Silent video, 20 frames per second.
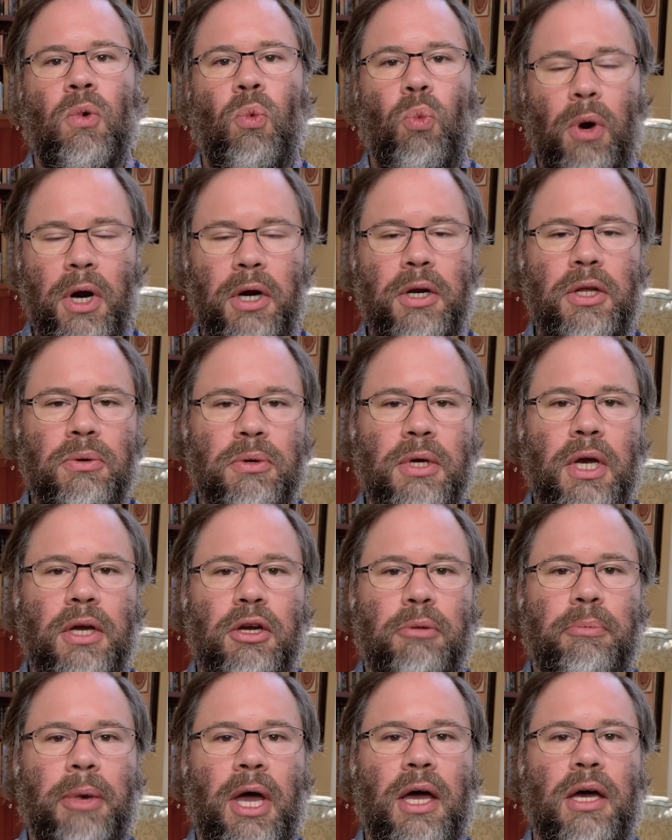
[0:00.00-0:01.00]
Where do you get
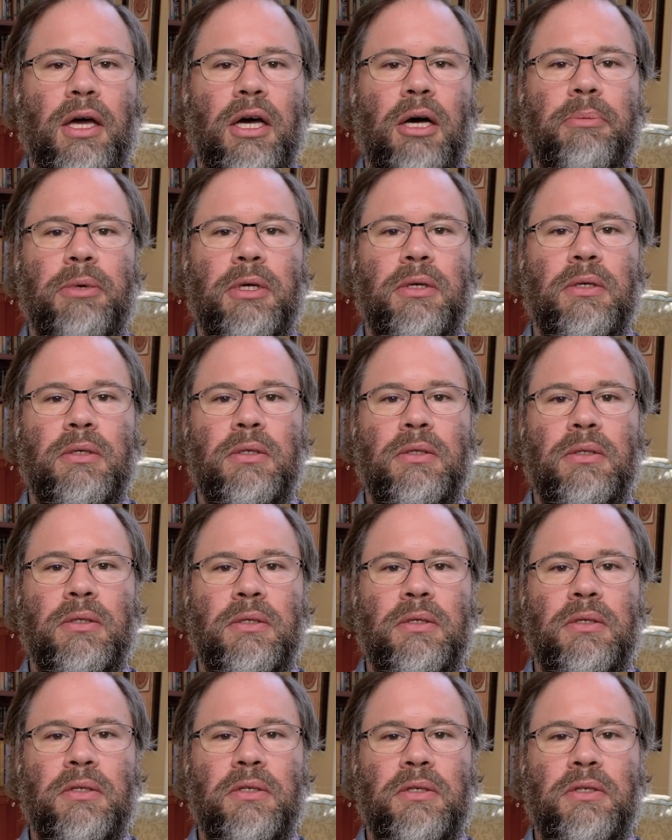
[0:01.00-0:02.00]
your backup?
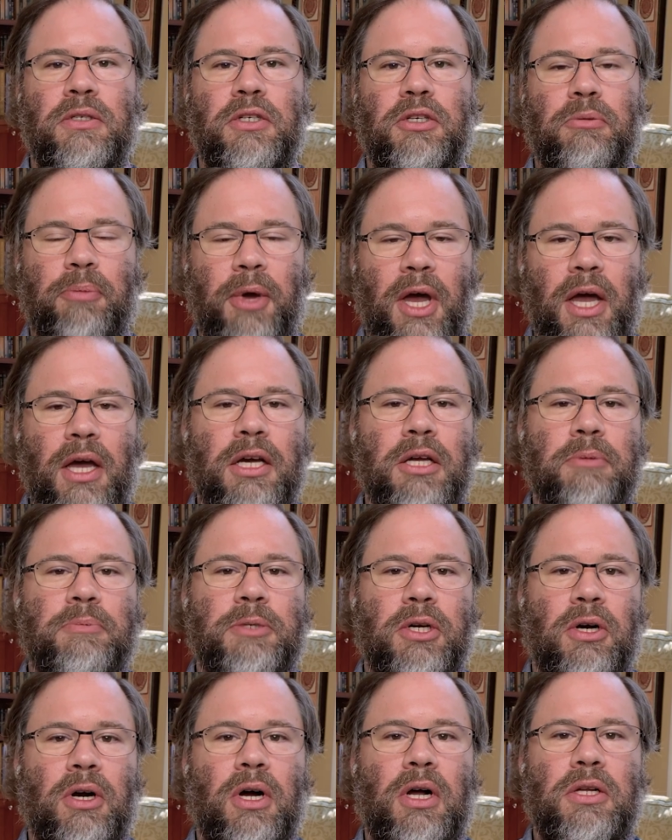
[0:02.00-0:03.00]
Your backups
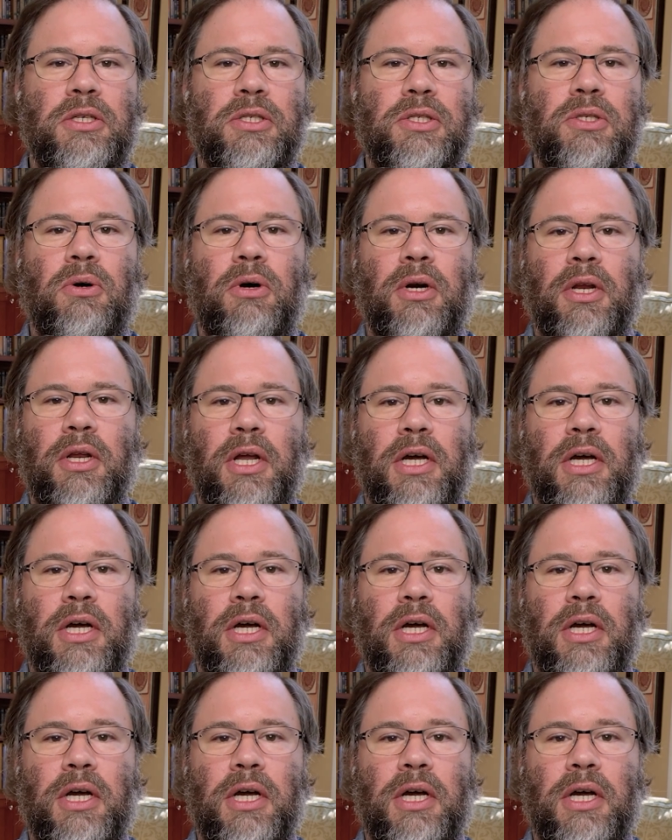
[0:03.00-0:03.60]
are all stored in